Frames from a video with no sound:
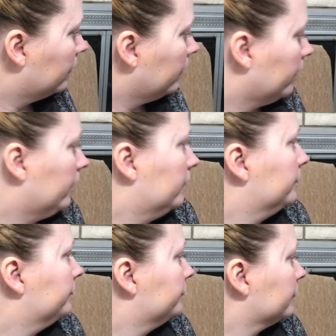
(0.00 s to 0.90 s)
There.
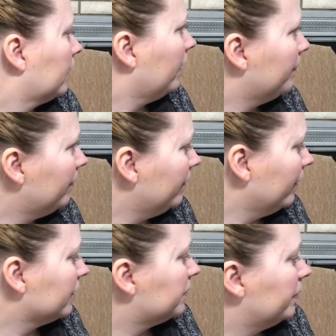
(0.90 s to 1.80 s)
Hey, maybe
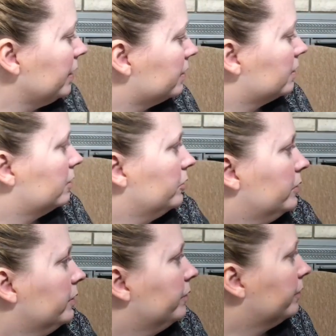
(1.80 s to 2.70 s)
that's piece
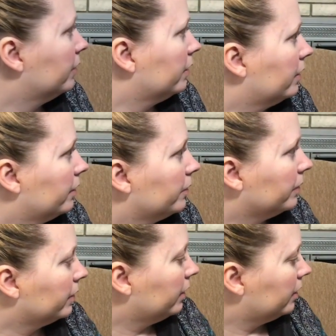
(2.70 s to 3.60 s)
2 of the other
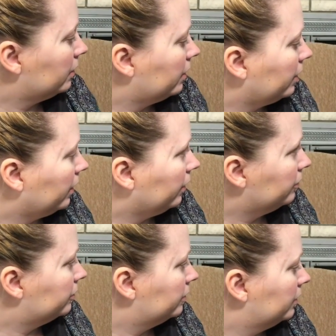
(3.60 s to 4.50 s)
one that I have.
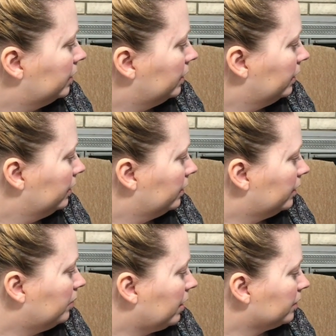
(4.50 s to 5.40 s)

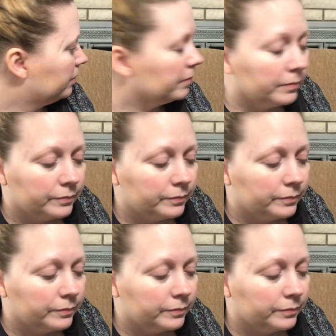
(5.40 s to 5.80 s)
The bottom.